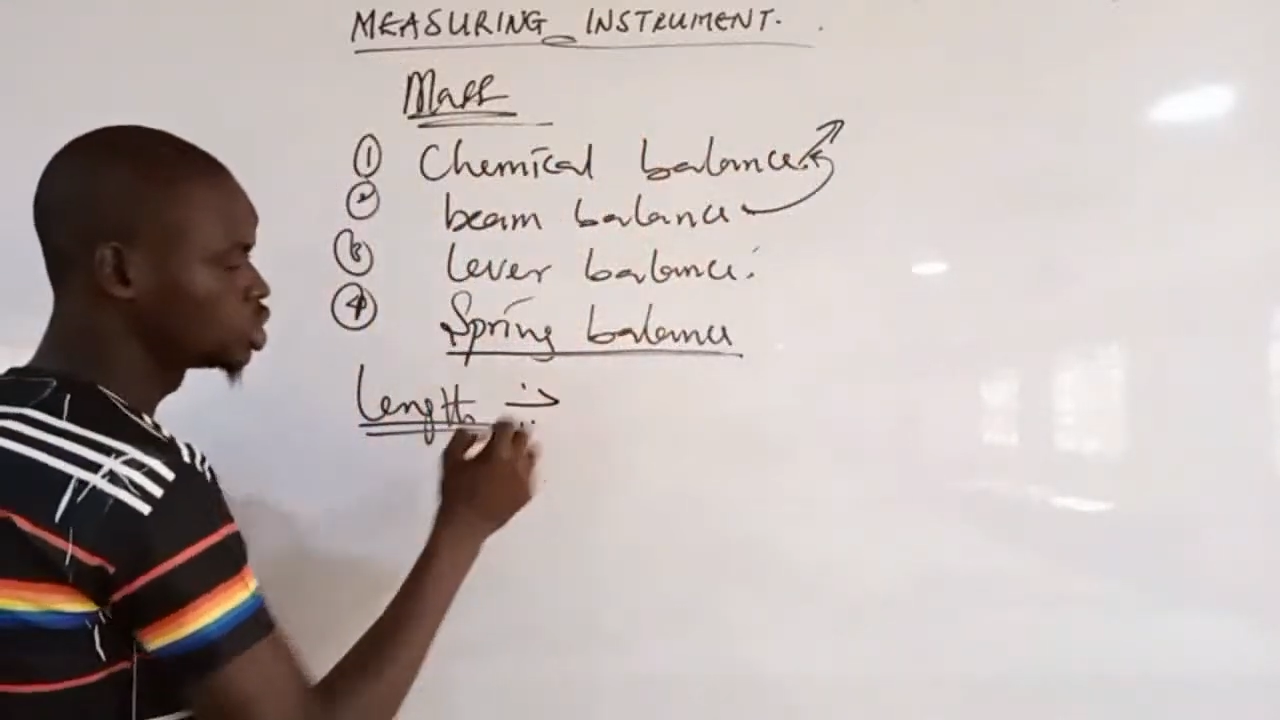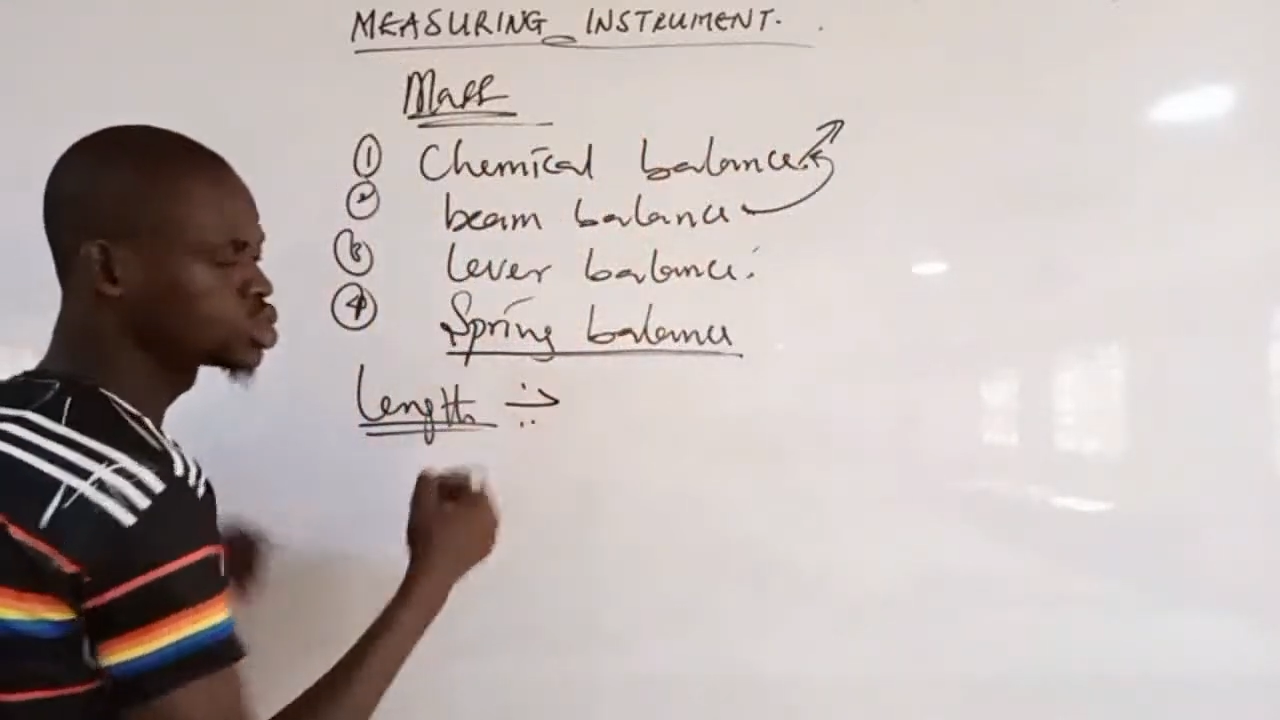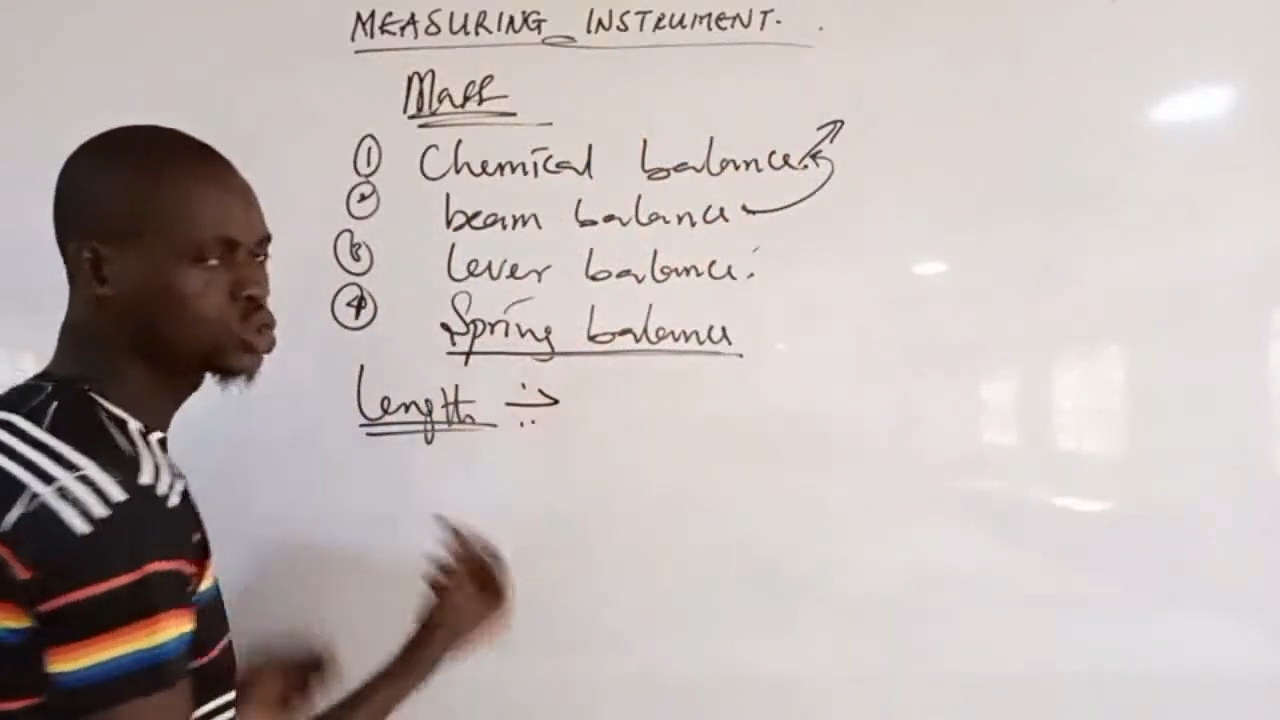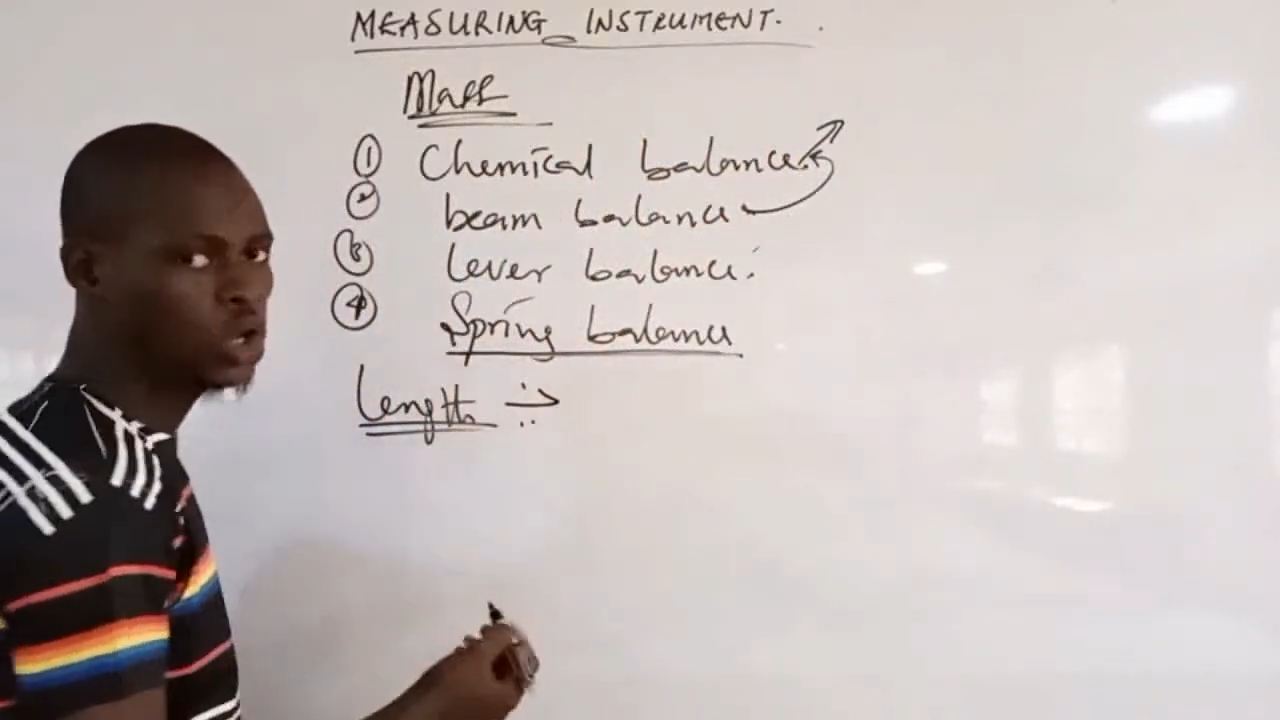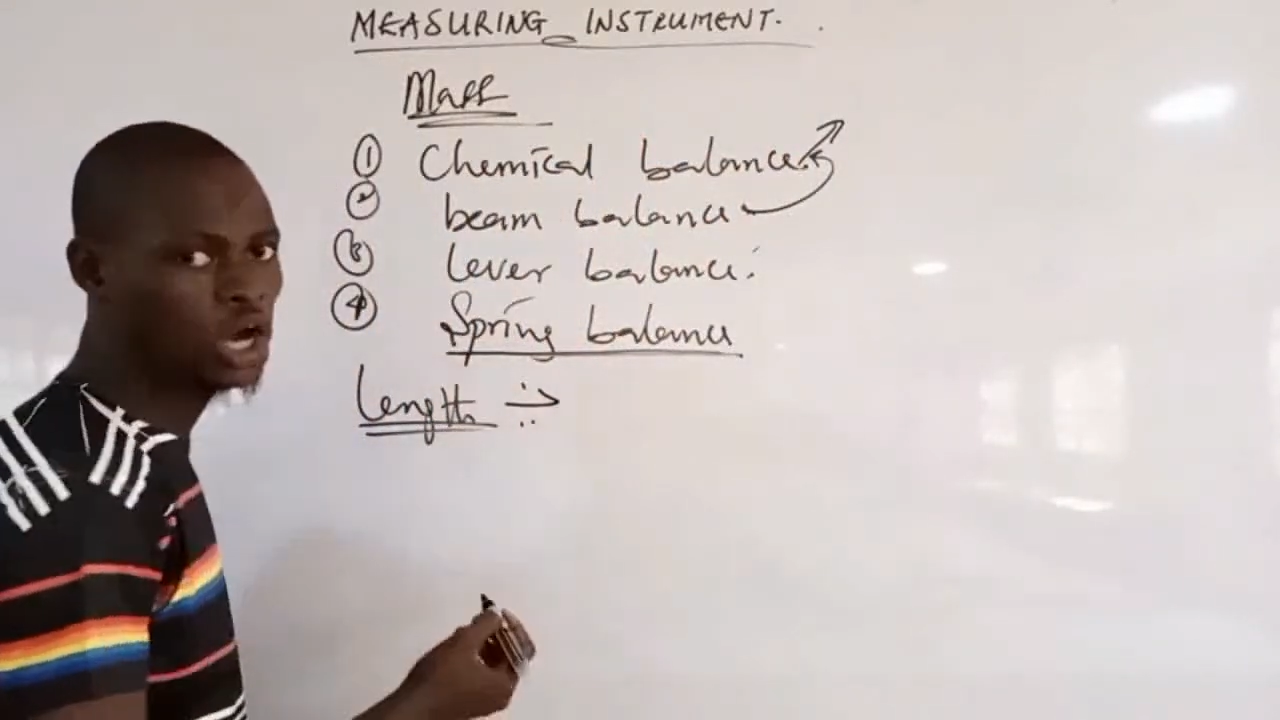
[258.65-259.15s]

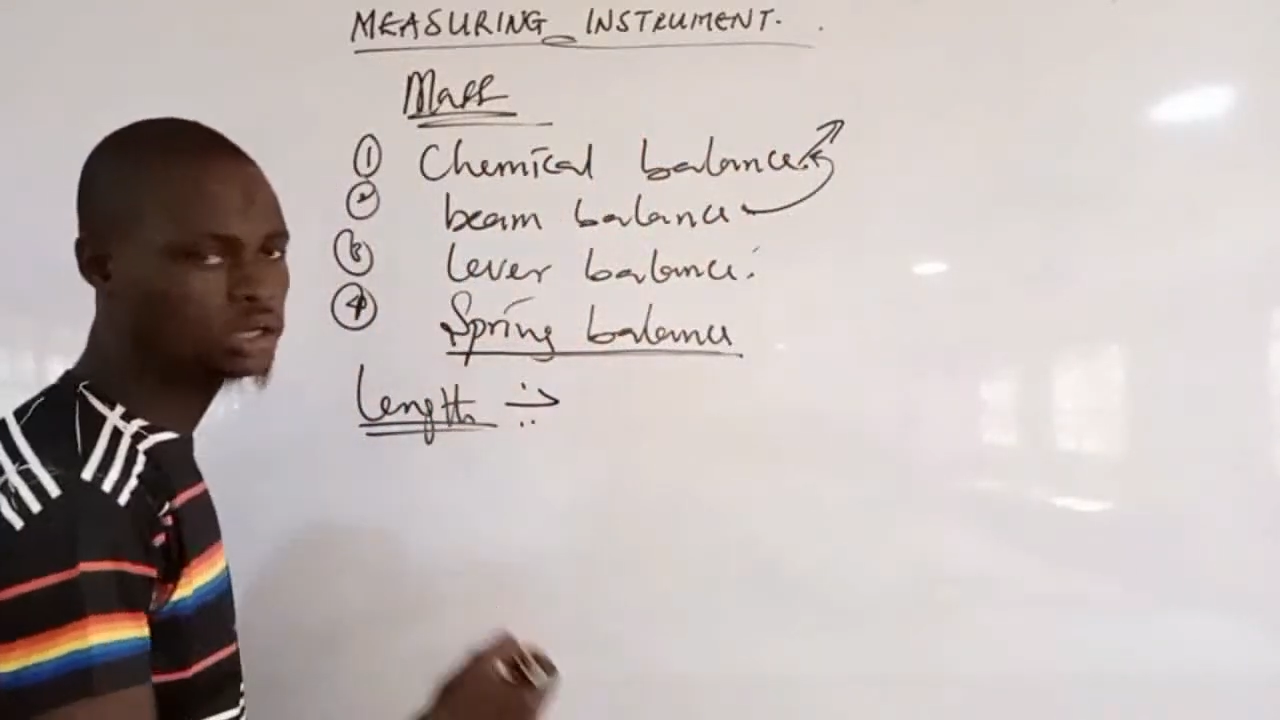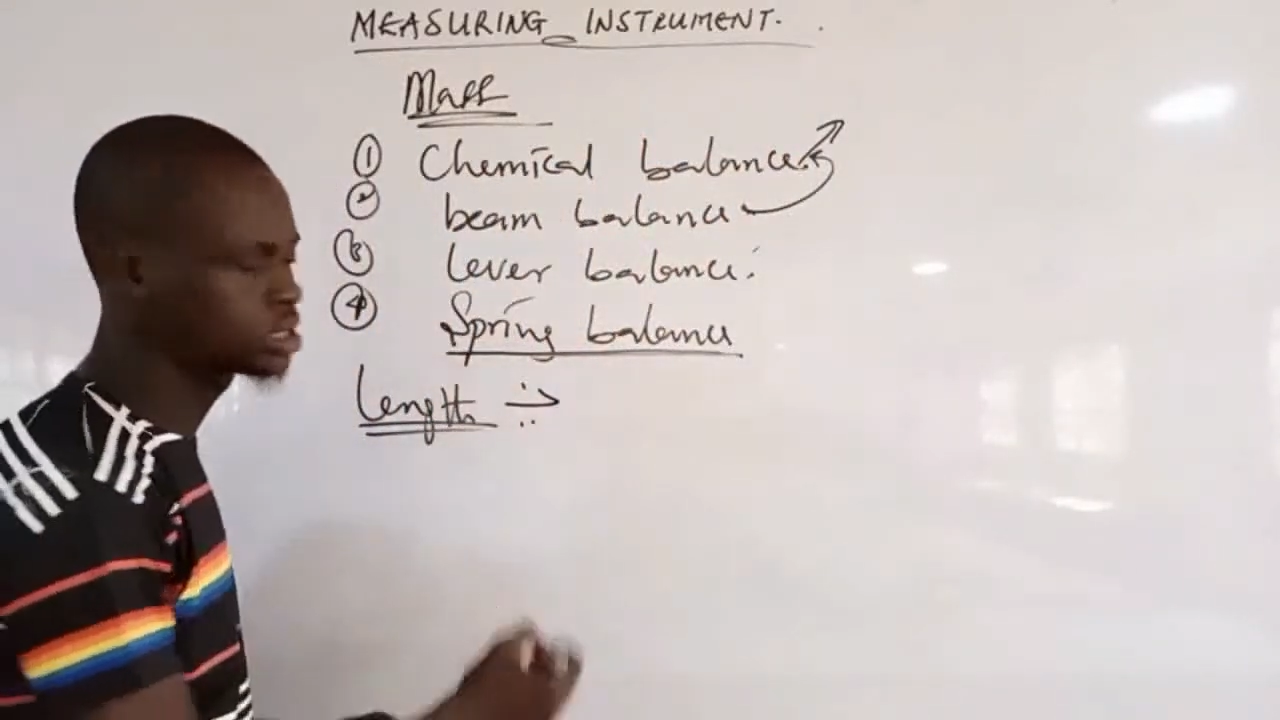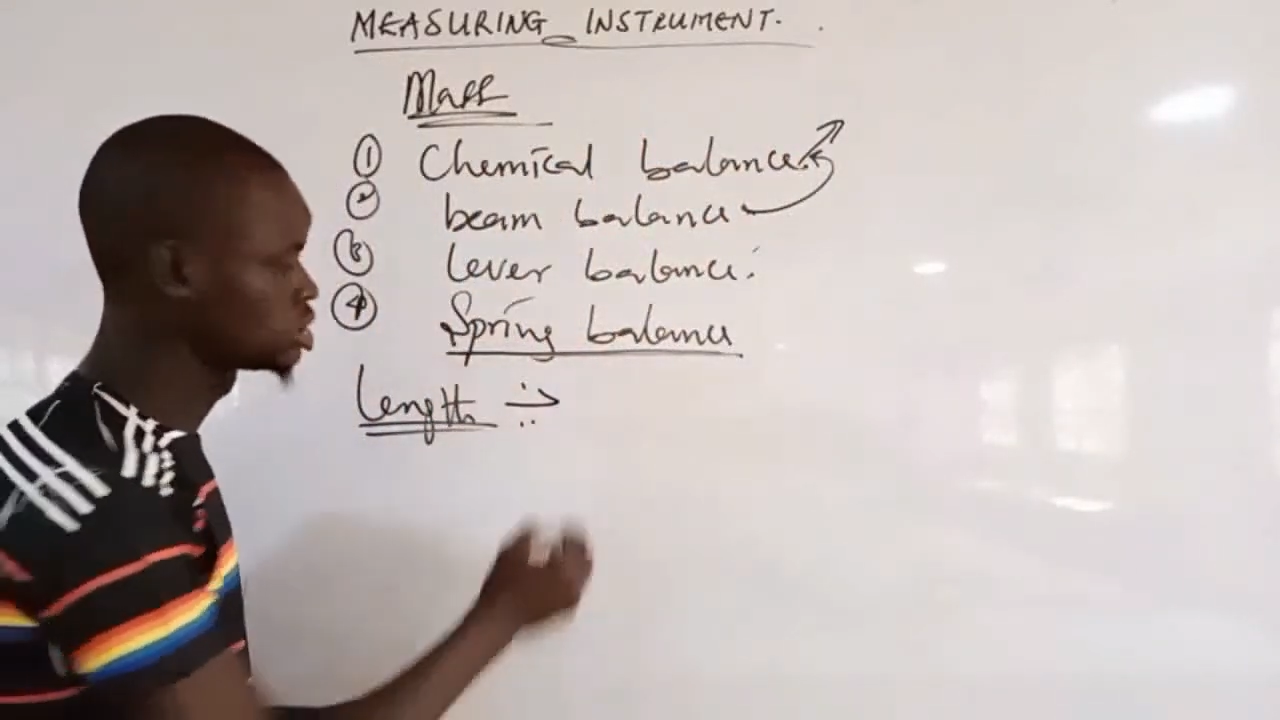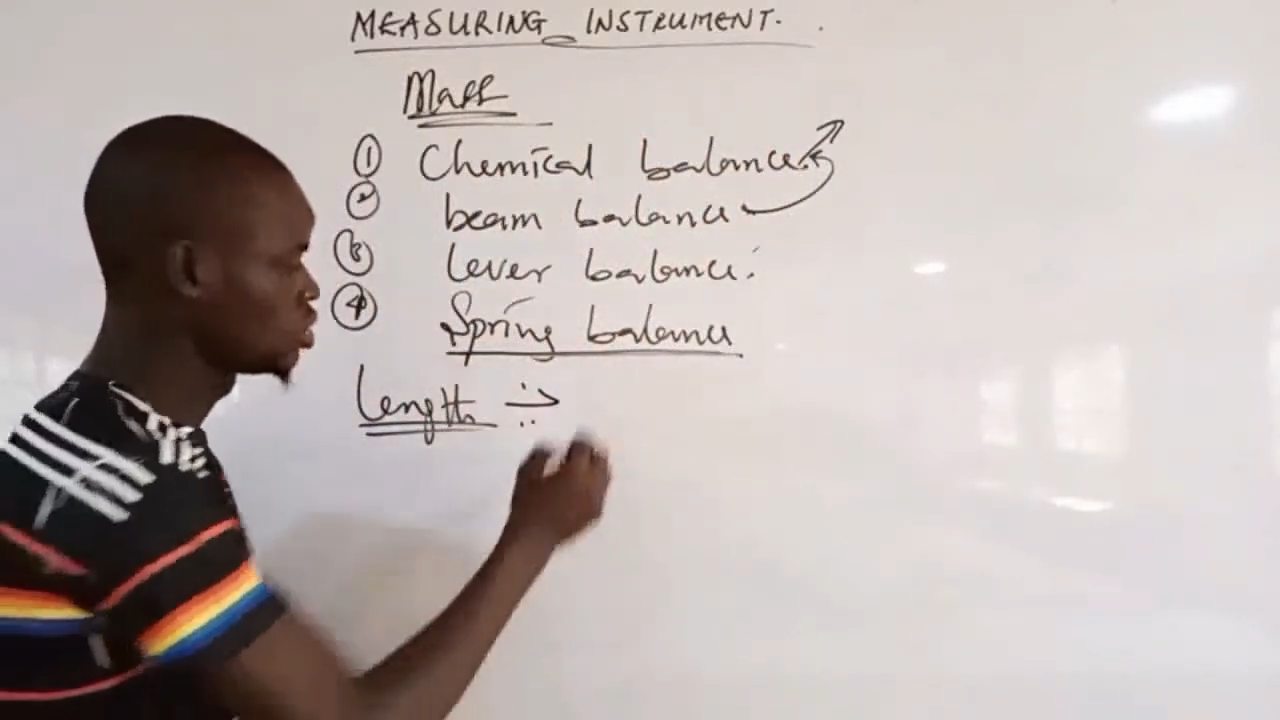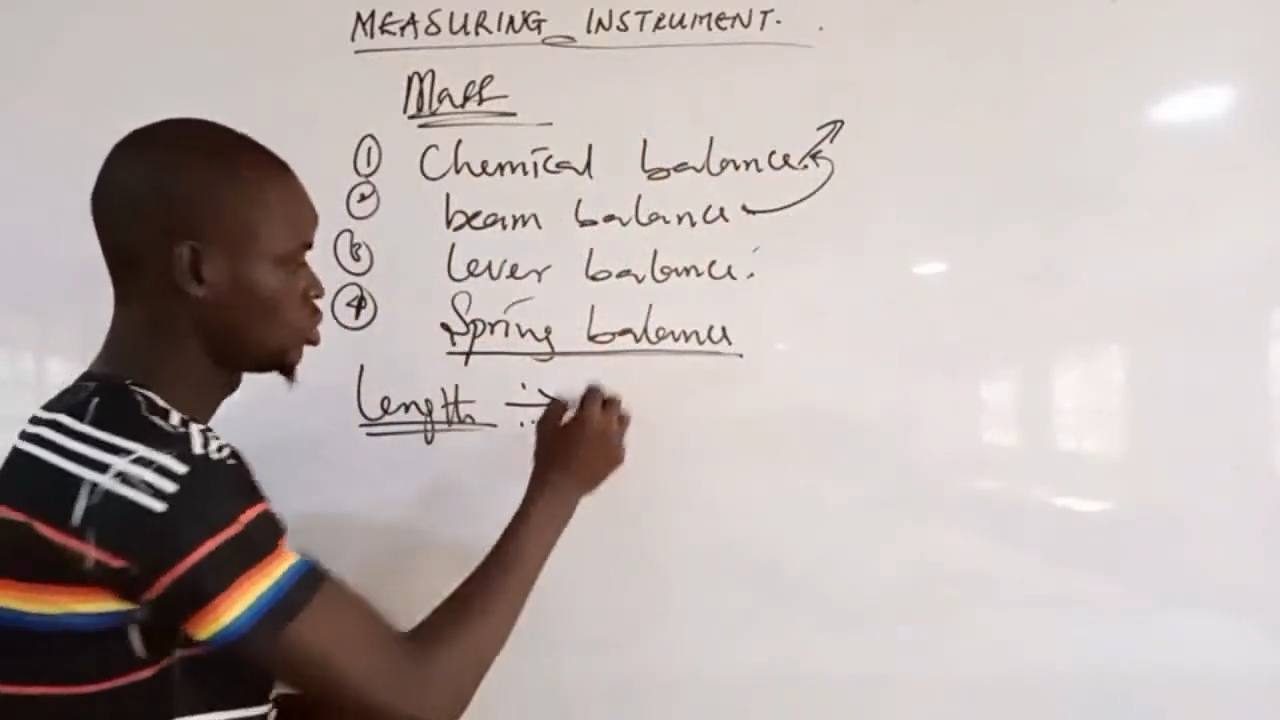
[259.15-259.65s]
known to us,